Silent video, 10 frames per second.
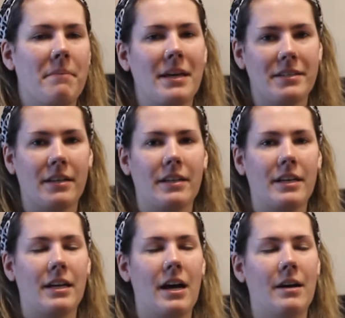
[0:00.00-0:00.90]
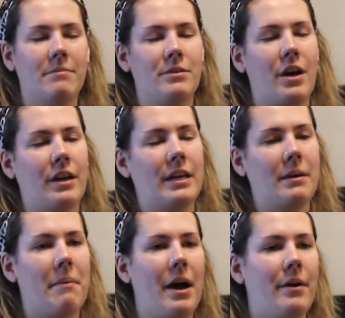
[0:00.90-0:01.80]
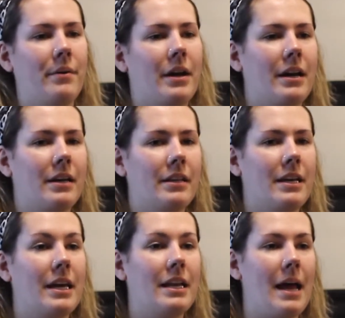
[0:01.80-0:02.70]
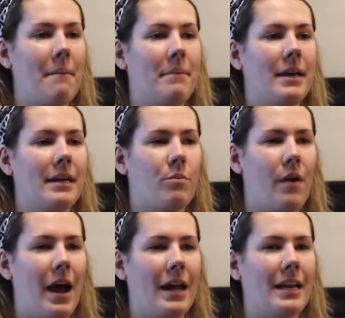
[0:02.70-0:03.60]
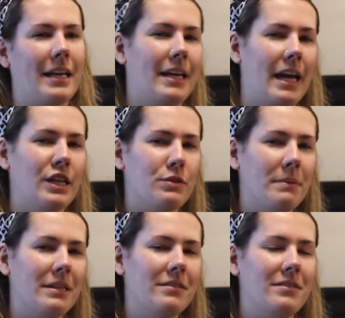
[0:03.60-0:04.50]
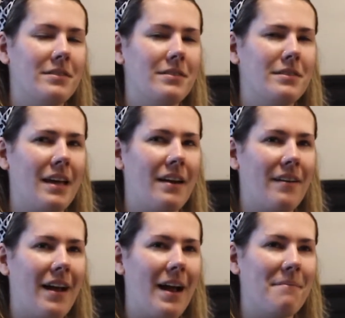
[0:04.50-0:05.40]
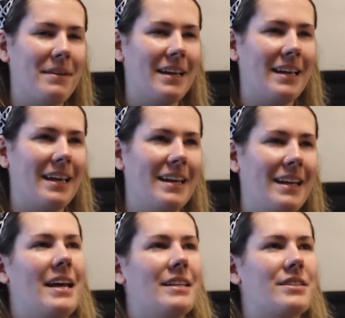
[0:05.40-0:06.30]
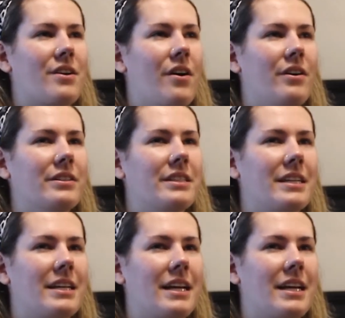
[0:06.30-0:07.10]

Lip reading: basically talking about kidnapping bride engagements that are happening in, it's called